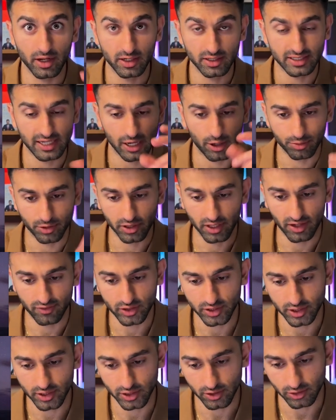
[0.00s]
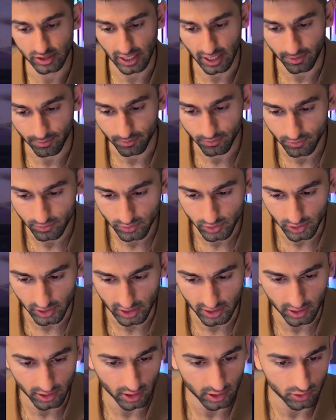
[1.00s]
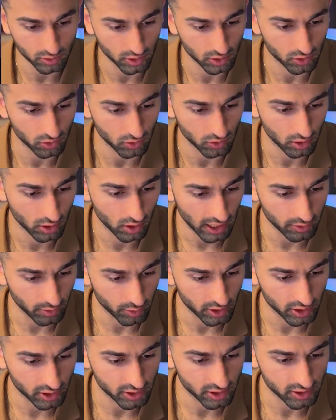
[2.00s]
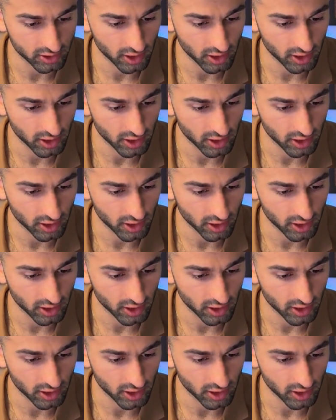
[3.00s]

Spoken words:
and its output every single time. So I think that's really cool. Anyway, we're going